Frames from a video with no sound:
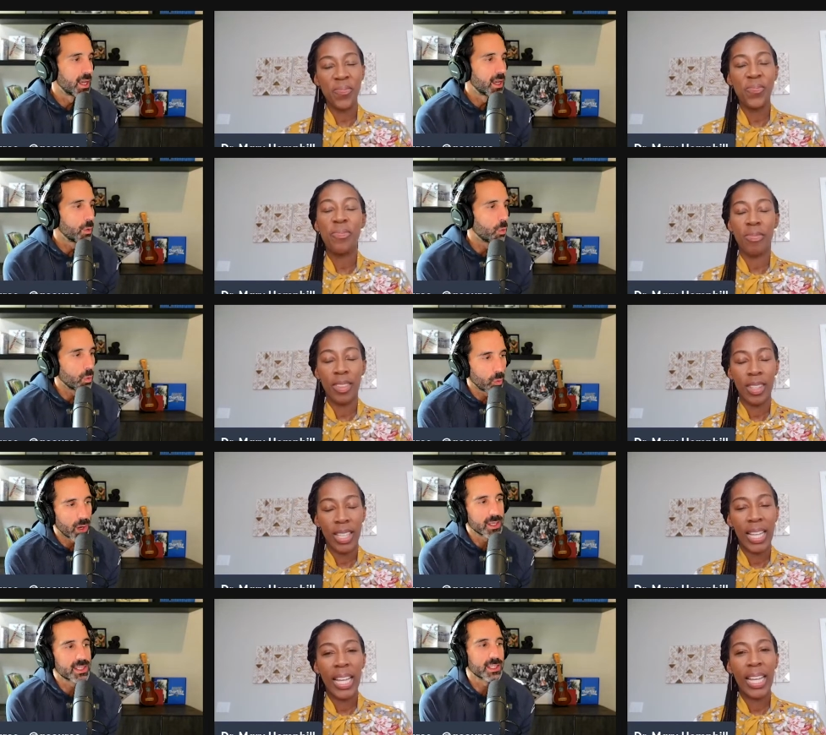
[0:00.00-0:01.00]
Speaker 1: What
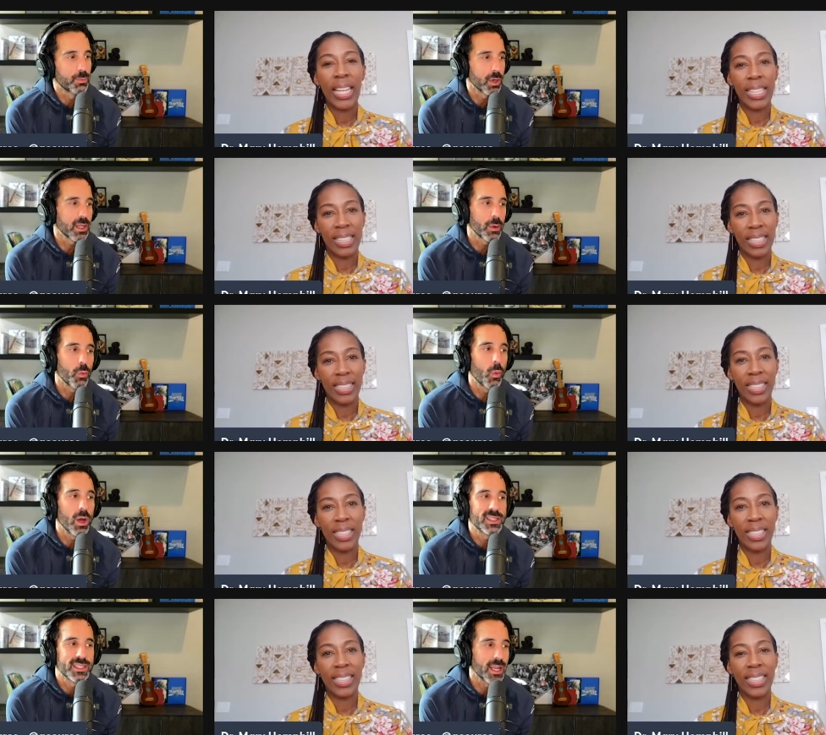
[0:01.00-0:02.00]
is this book? Like,
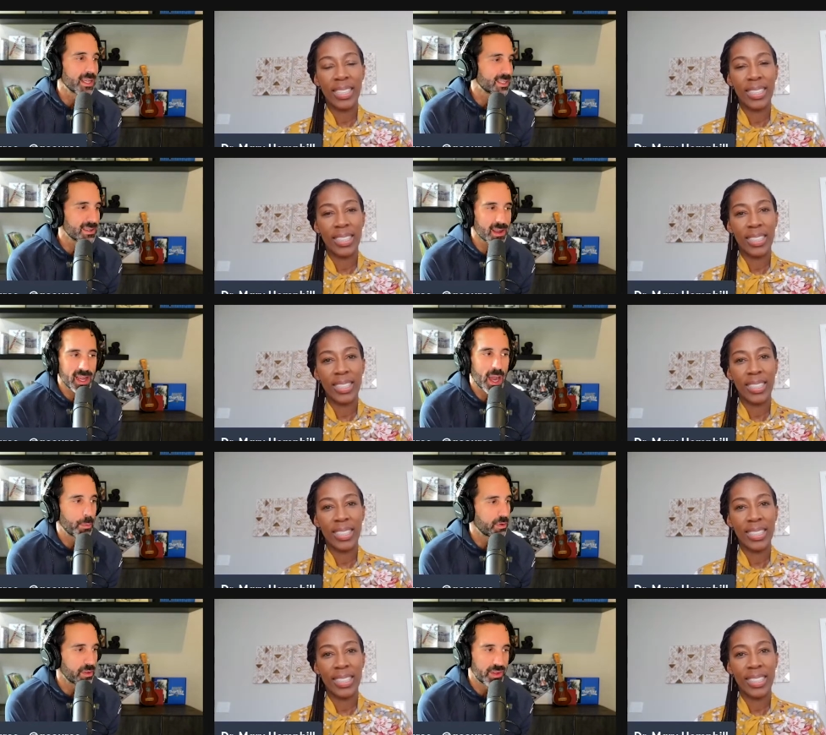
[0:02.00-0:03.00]
what's like a couple
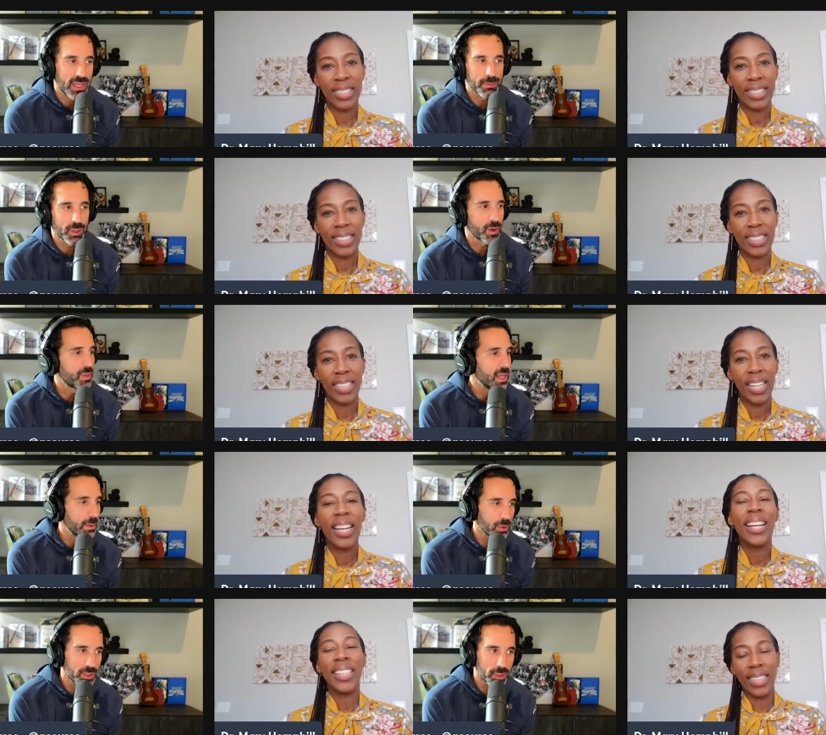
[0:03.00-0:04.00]
of the themes or a theme
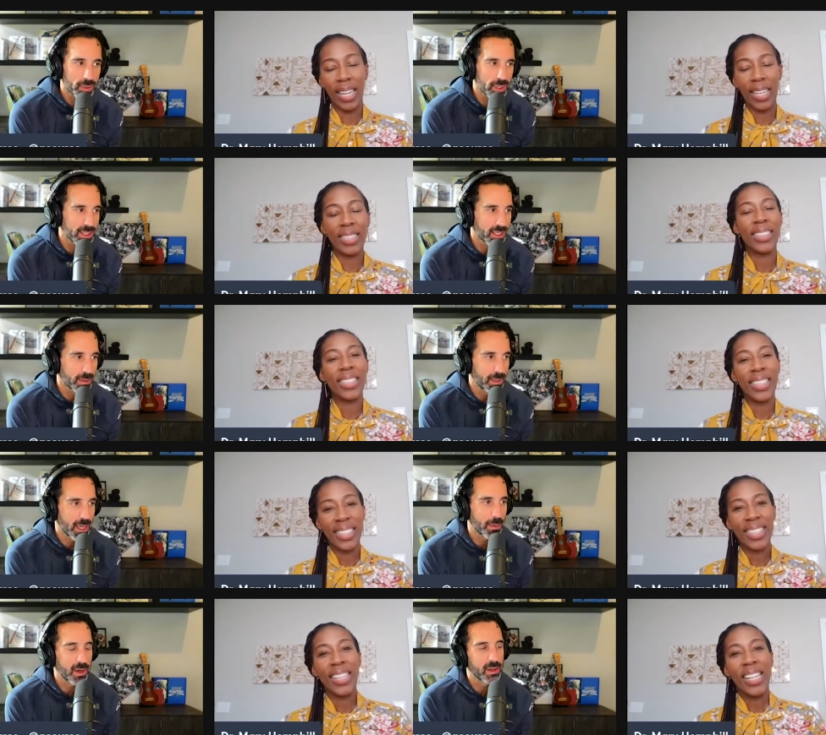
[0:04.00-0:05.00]
or two that's yeah.
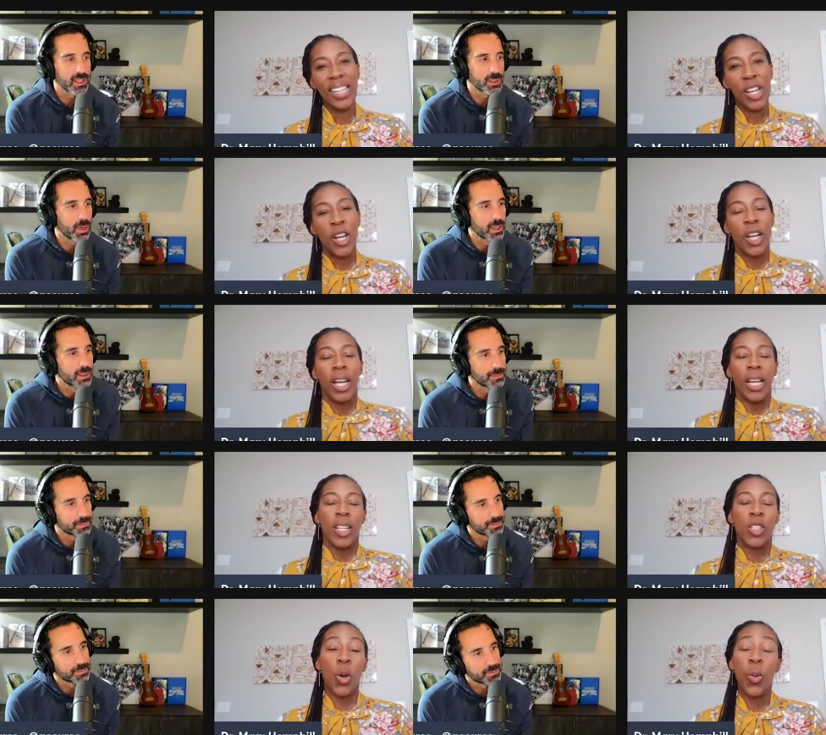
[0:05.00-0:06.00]
coming out of this book?
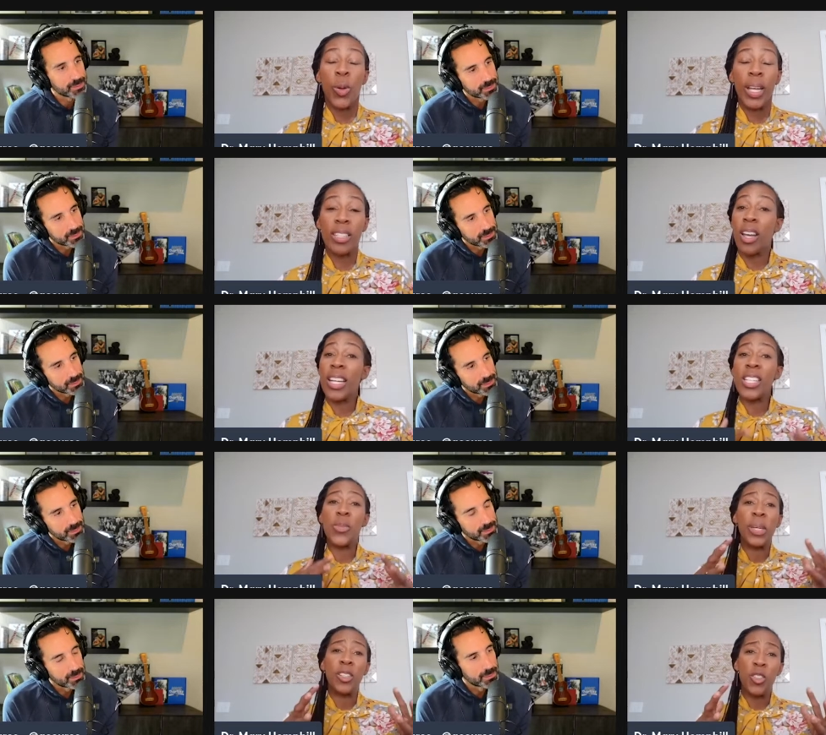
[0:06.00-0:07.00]
Speaker 2: So it's going to
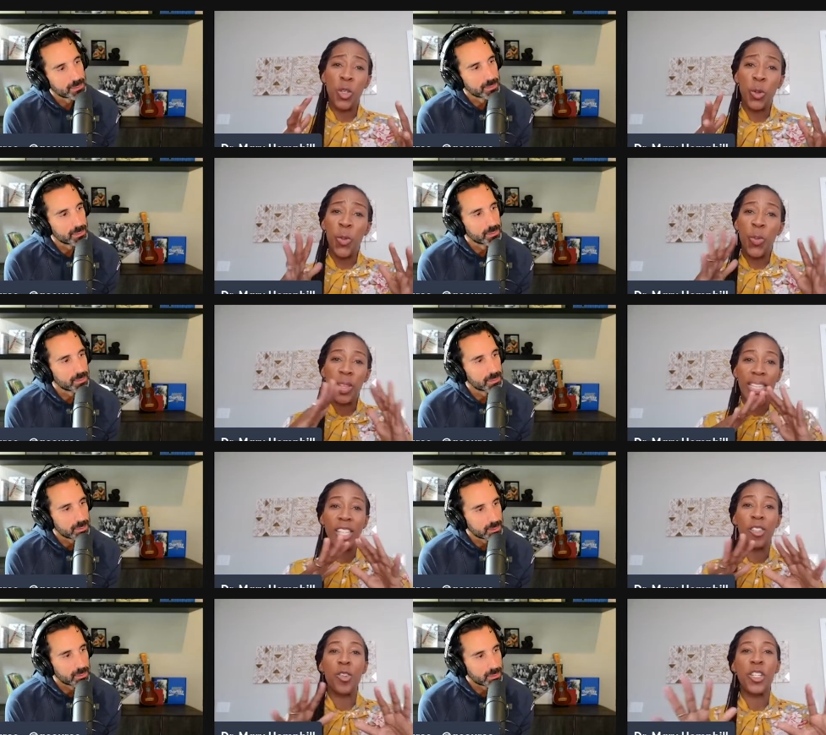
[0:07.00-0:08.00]
speak to
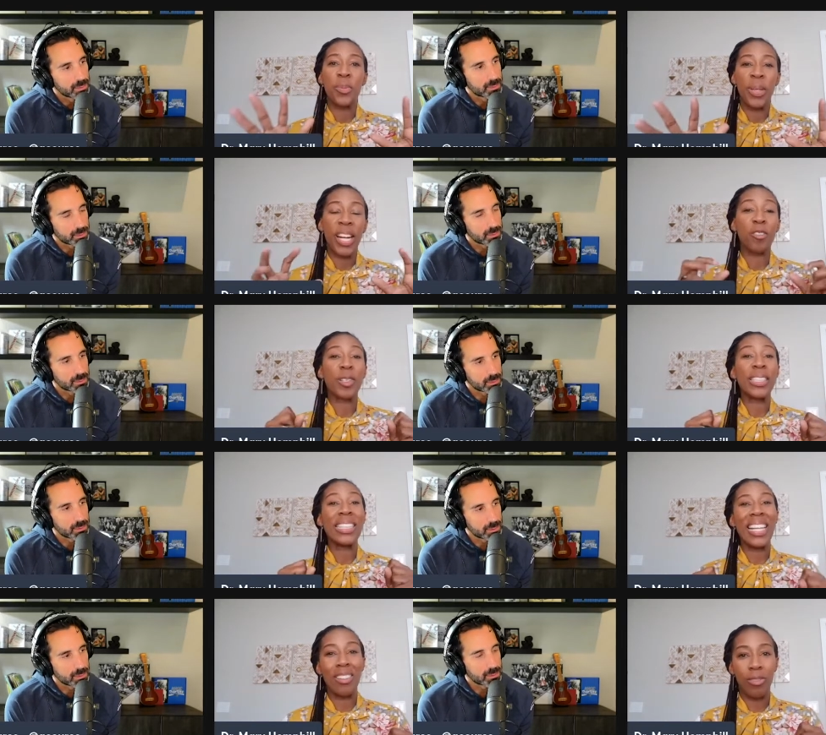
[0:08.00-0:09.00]
leadership at every
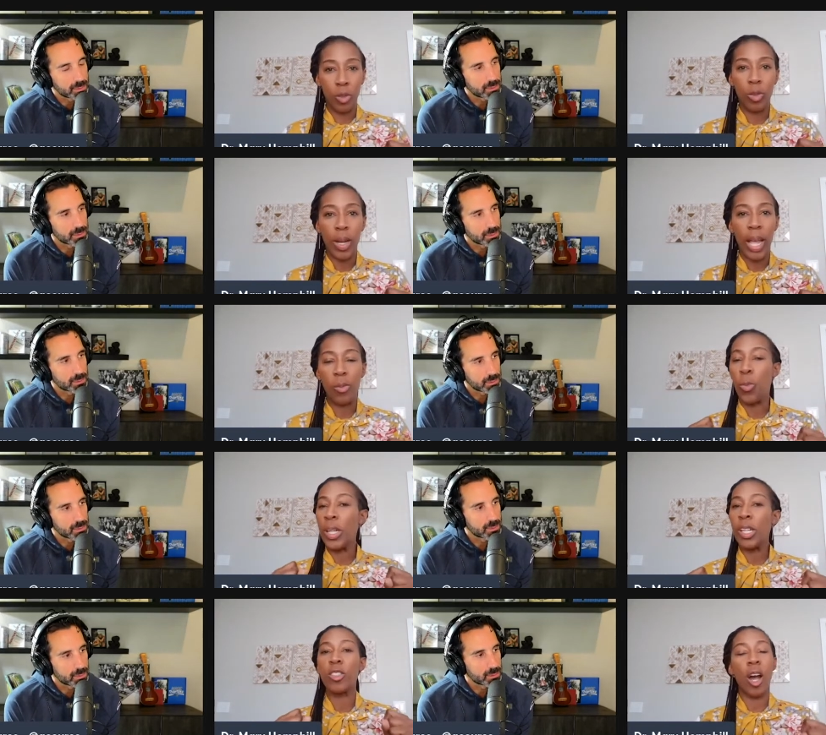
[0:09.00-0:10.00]
level. And
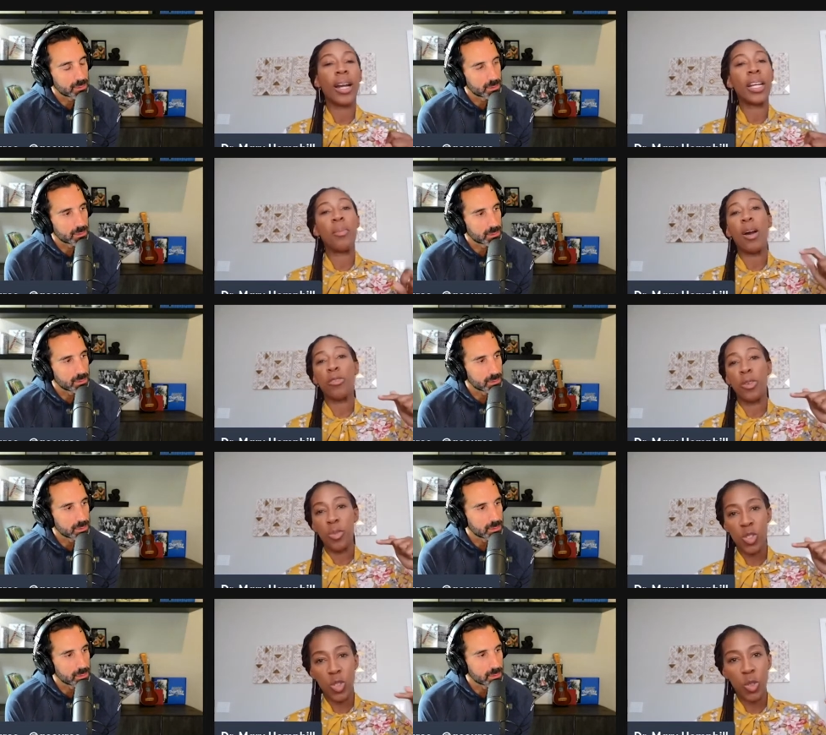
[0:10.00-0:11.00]
we are talking about from
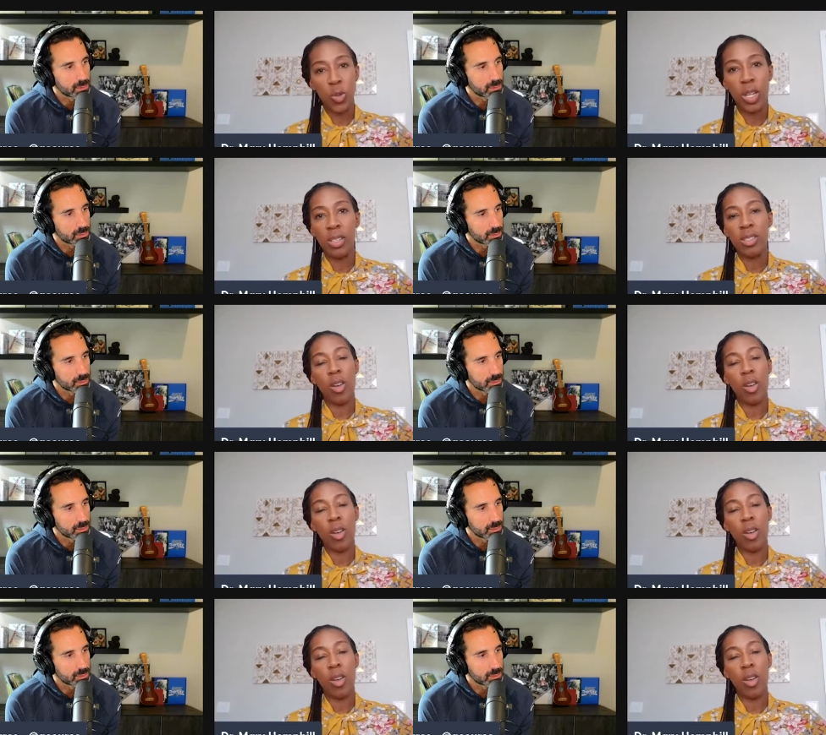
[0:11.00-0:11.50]
the students